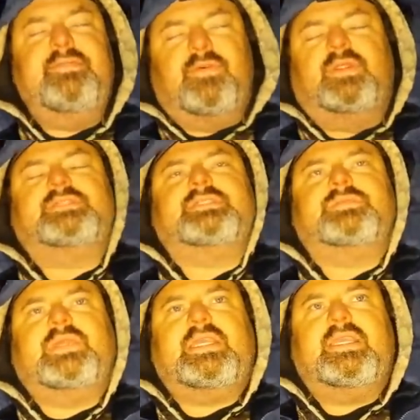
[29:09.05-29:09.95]
for us
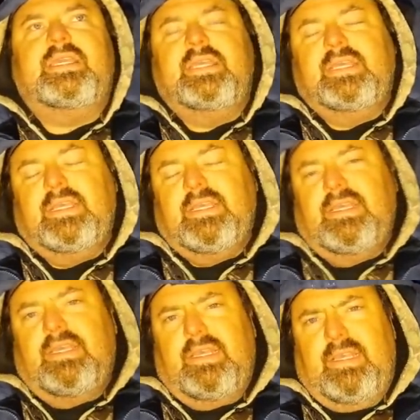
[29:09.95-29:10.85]
this week.
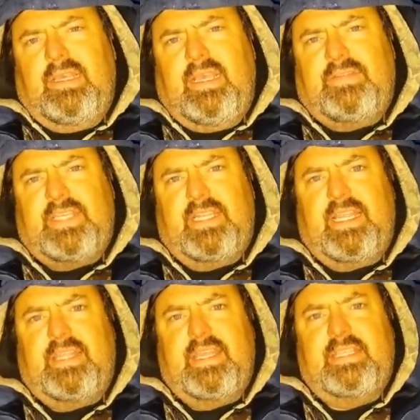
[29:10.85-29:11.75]
I've seen a
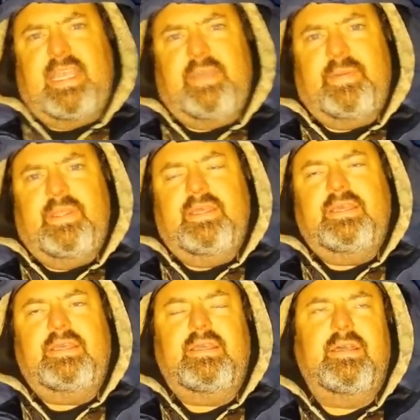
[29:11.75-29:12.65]
lot of things happen.
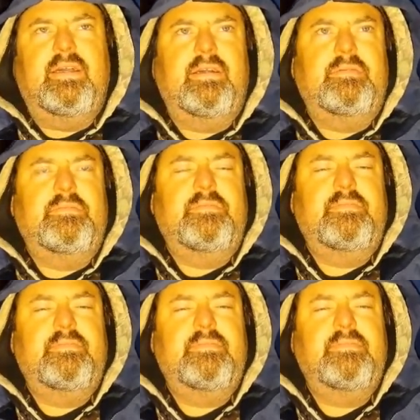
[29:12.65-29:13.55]
Um,
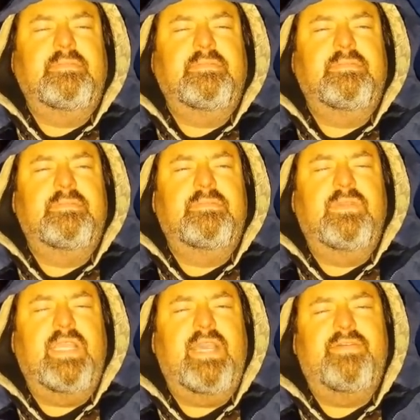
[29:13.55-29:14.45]

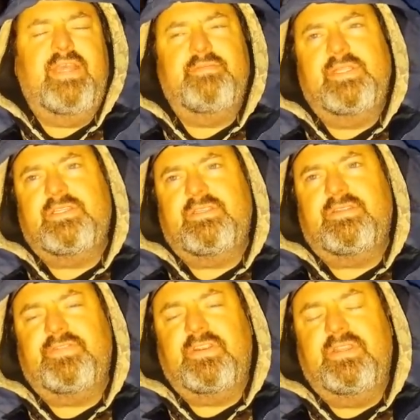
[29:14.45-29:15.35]
we haven't had much
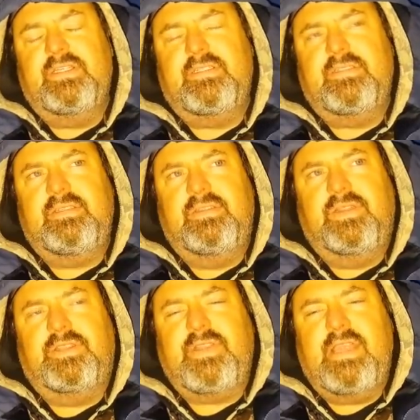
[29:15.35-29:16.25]
as far as you
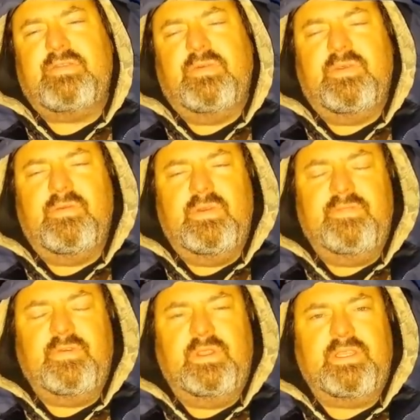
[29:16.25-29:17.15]
know in our trash. What we
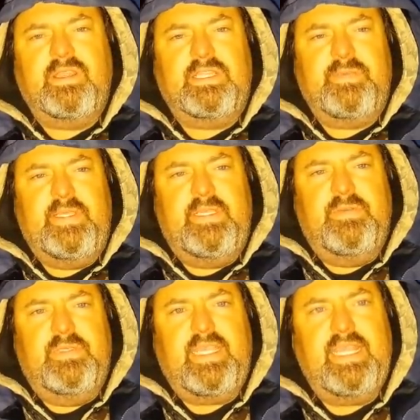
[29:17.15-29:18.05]
went for our target
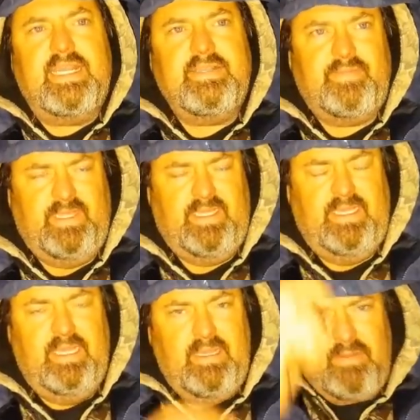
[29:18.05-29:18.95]
species was canine.
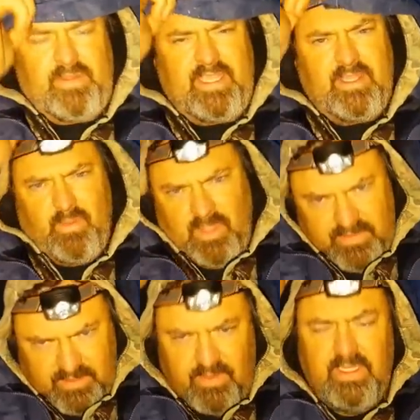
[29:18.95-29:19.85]
We think the
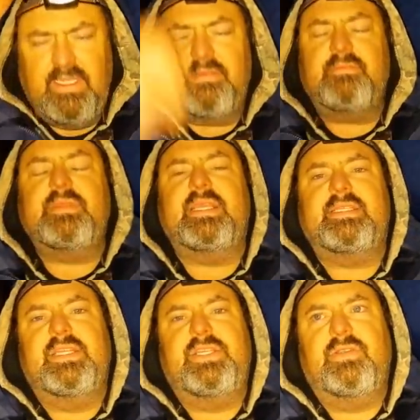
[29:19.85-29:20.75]
wolves are really the
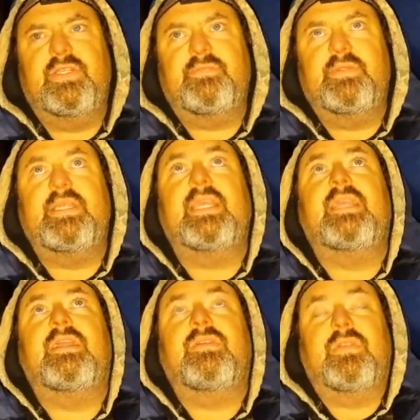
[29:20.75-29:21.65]
biggest issue that's been
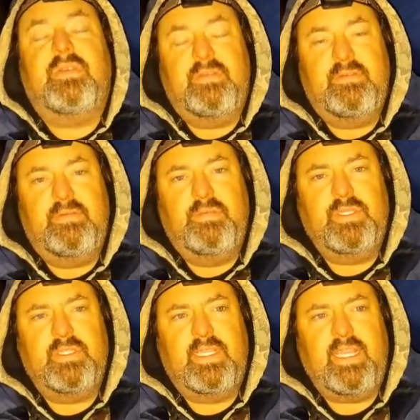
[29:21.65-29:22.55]
taking care of the
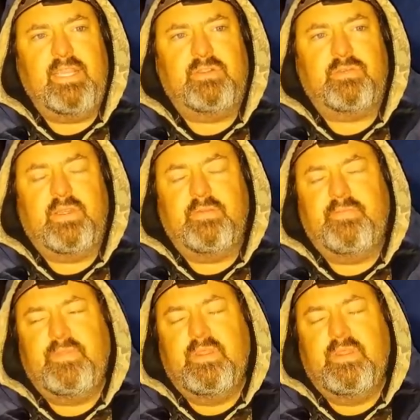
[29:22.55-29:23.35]
pushing the coyotes around.